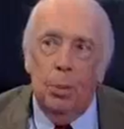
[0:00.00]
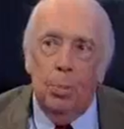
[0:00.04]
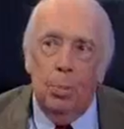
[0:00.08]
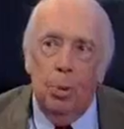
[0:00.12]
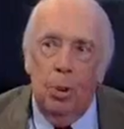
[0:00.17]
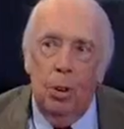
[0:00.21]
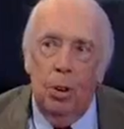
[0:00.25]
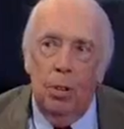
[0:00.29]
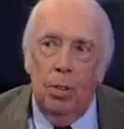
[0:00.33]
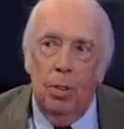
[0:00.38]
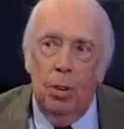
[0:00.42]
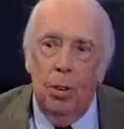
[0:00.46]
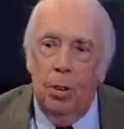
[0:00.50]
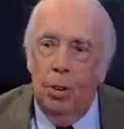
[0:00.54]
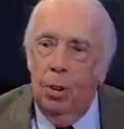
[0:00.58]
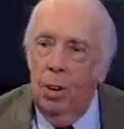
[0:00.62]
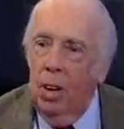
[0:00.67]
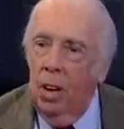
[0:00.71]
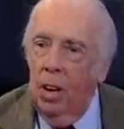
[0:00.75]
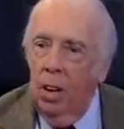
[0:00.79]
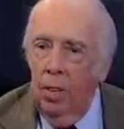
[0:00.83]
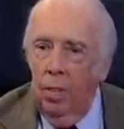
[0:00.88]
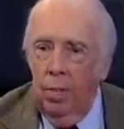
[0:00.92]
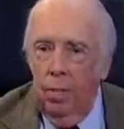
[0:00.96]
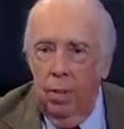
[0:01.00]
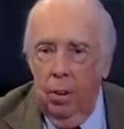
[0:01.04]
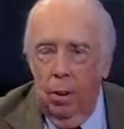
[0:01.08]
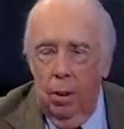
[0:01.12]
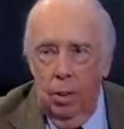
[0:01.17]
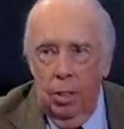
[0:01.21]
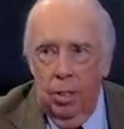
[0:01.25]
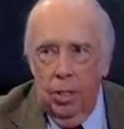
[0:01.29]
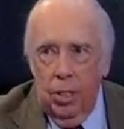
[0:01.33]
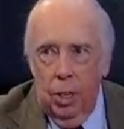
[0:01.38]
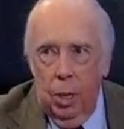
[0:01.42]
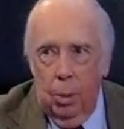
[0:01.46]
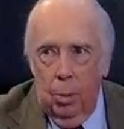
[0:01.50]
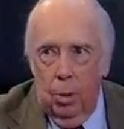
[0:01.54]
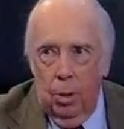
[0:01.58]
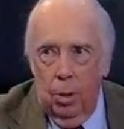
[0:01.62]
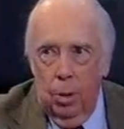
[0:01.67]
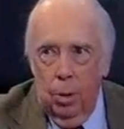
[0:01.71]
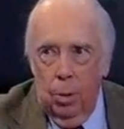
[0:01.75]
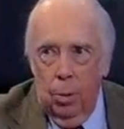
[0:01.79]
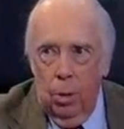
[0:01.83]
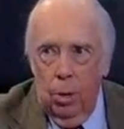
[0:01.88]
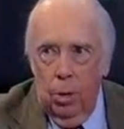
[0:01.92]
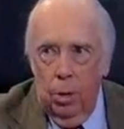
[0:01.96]
point of view. Very
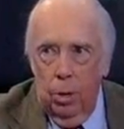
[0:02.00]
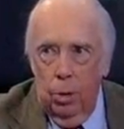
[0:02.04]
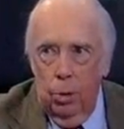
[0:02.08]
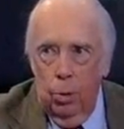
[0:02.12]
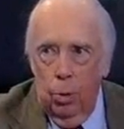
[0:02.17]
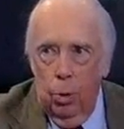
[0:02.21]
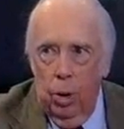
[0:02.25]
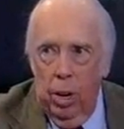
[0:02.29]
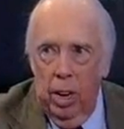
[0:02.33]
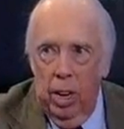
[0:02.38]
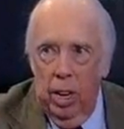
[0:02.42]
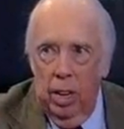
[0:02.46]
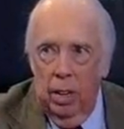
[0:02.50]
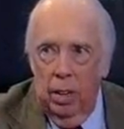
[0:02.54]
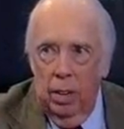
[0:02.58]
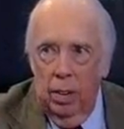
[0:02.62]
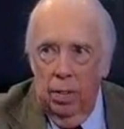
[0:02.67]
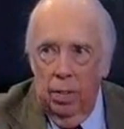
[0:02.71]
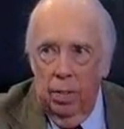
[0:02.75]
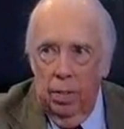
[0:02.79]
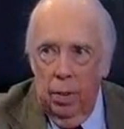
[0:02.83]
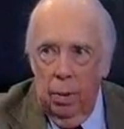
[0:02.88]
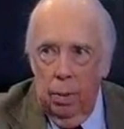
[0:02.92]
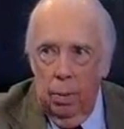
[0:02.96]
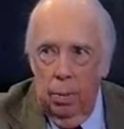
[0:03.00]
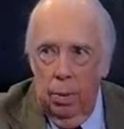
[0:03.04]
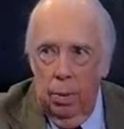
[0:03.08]
similar to what you read from